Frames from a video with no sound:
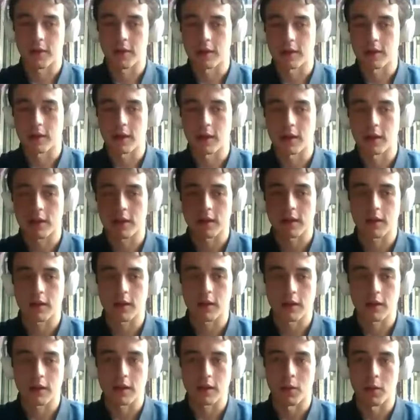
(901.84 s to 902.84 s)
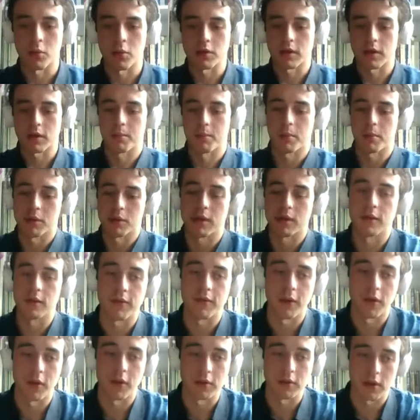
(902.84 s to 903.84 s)
at least somewhat a positive
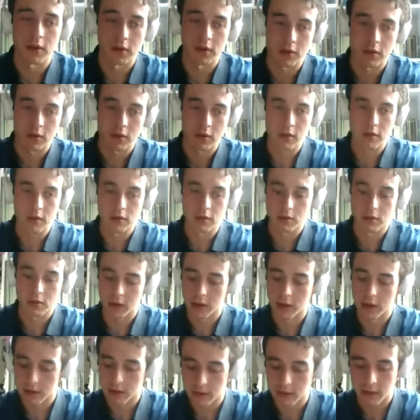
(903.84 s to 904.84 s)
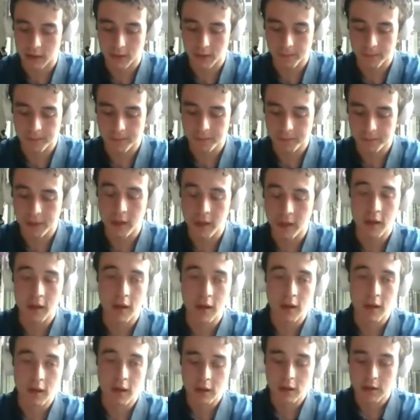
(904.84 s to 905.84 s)
outlook, I think.
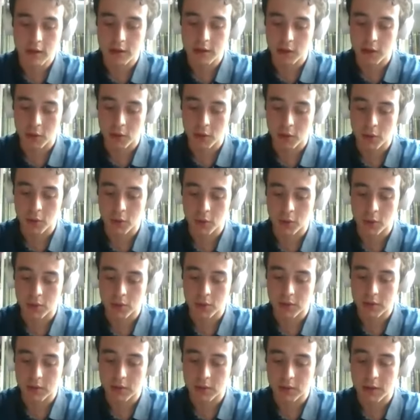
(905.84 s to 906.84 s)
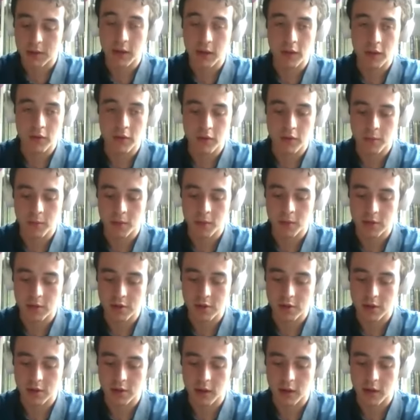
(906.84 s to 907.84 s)
So thank you very much.
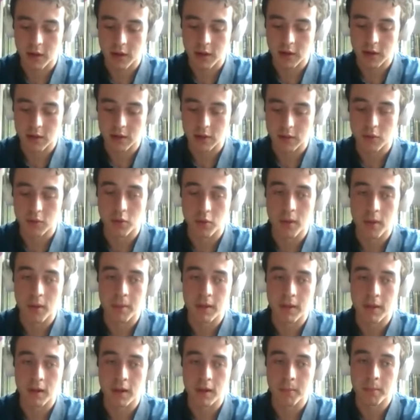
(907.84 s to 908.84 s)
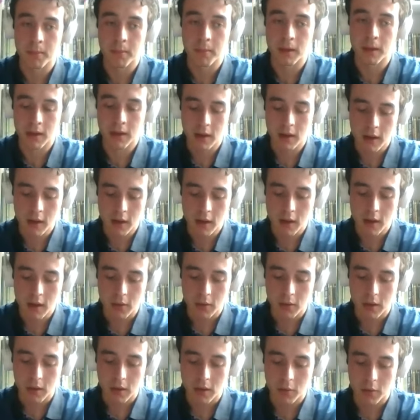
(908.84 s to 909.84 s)
And to wrap it up,
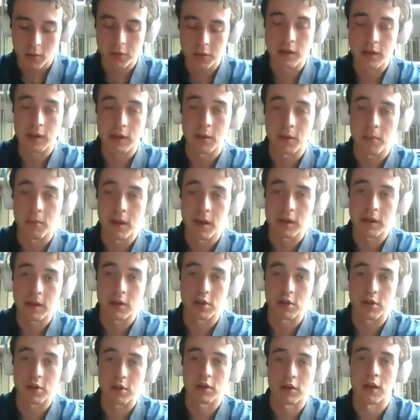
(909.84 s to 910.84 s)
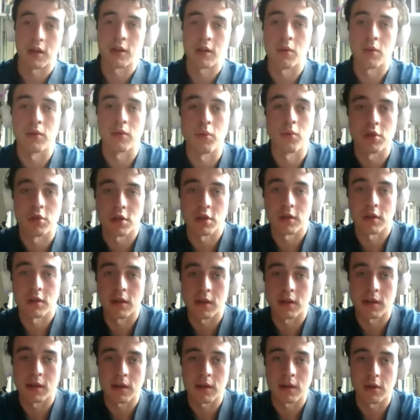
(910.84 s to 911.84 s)
what is a message that anyone watching
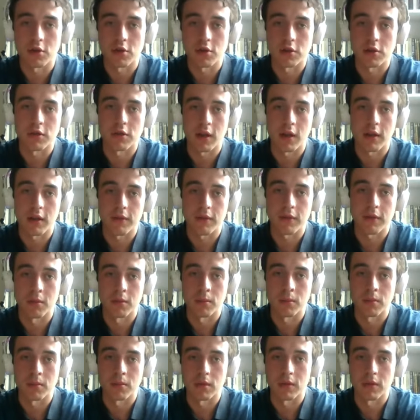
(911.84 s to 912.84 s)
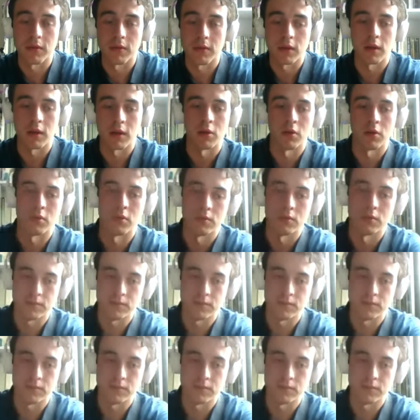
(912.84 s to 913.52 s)
this should take from the video?